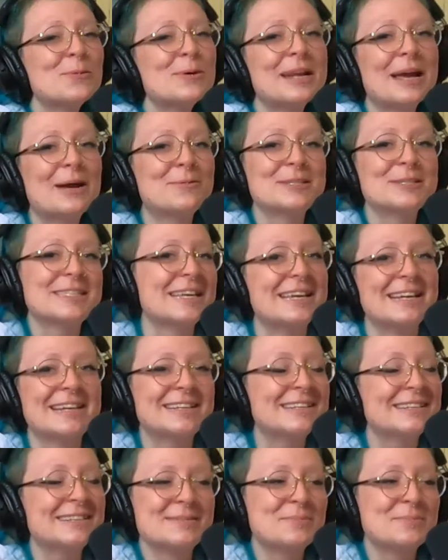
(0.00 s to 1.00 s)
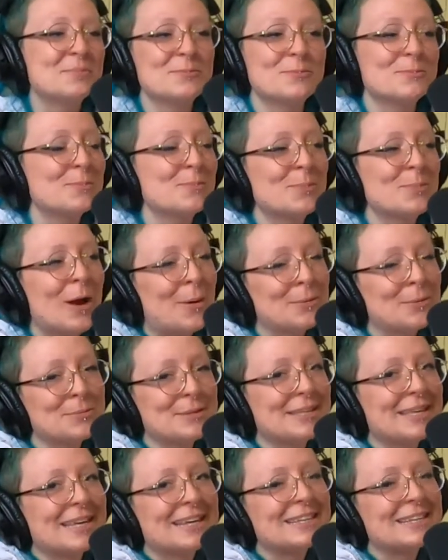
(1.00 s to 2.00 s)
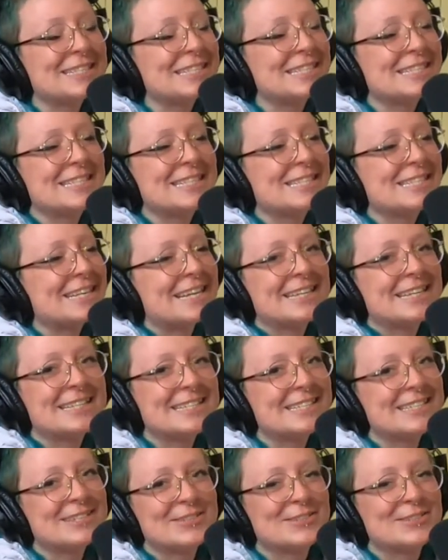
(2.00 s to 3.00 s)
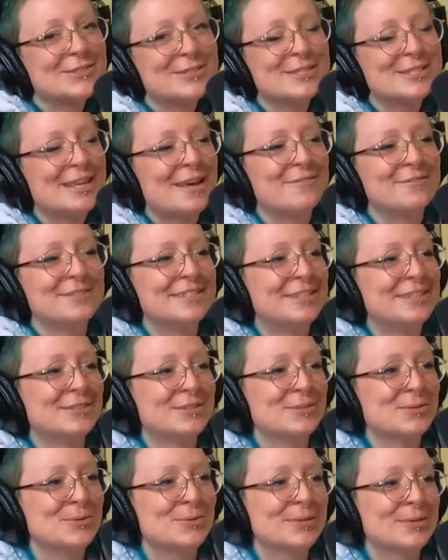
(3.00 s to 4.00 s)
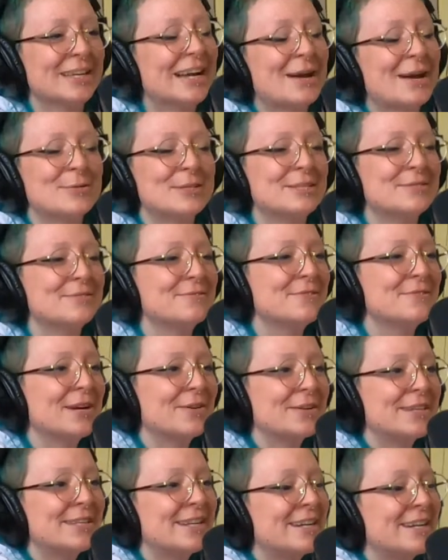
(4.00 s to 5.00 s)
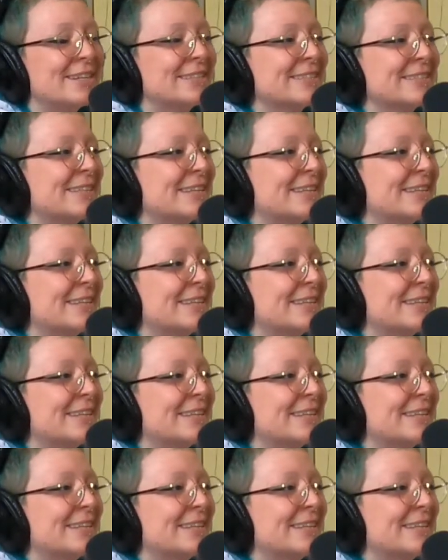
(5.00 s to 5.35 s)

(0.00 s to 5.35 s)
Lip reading: I was like probably like 6 or 7 years old. Like I was very young.